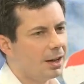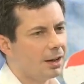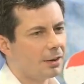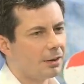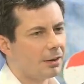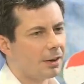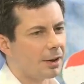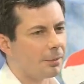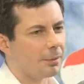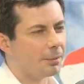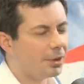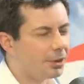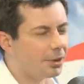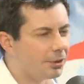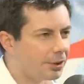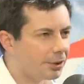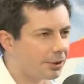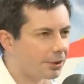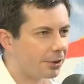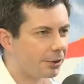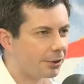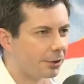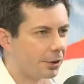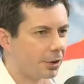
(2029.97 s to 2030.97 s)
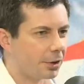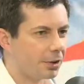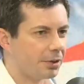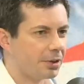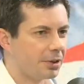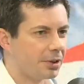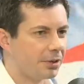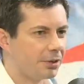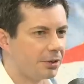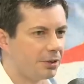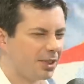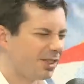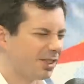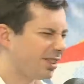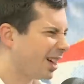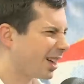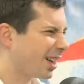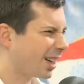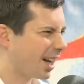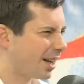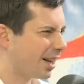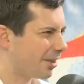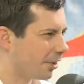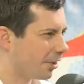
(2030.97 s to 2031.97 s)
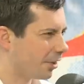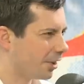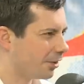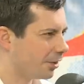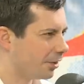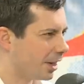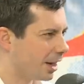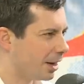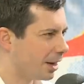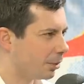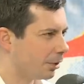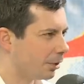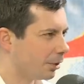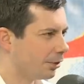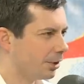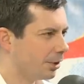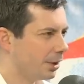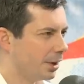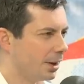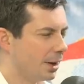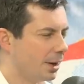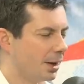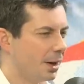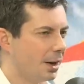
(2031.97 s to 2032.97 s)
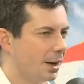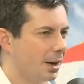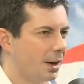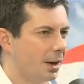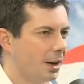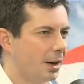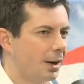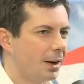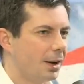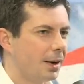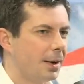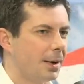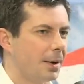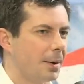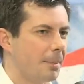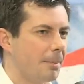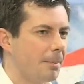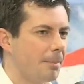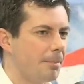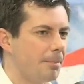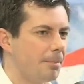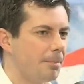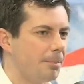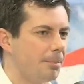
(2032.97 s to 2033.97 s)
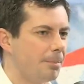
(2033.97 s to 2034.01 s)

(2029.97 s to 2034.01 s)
a lot of business conservatives, just a lot of kind of friends and neighbors, um,